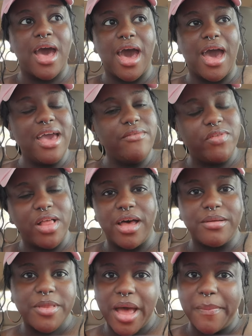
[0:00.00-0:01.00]
I ain't
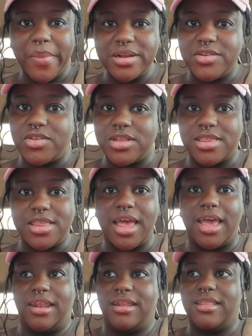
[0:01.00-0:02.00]
vlogged that much since
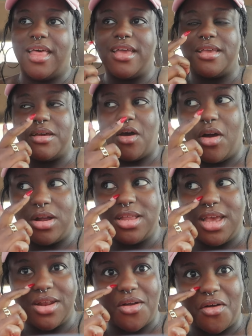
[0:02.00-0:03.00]
then, like
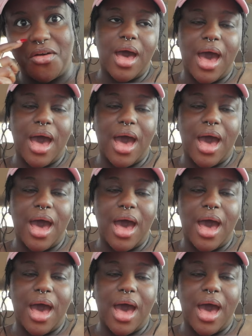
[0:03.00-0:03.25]
hardly at all.